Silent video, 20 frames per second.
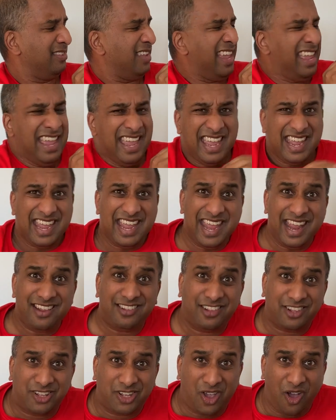
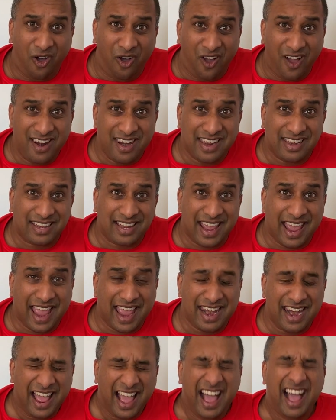It's gone
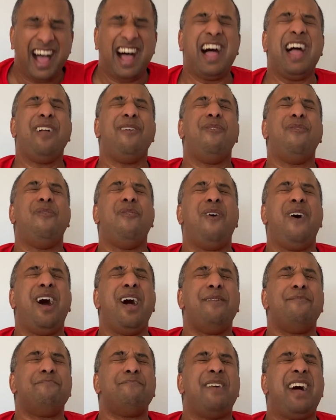again! I
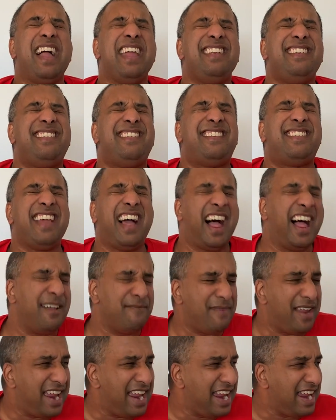want my
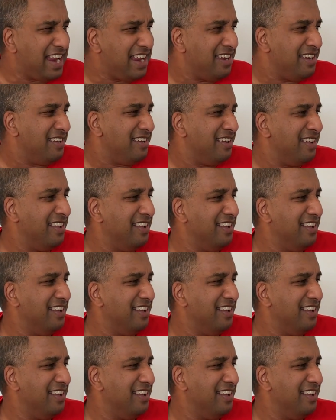dummy!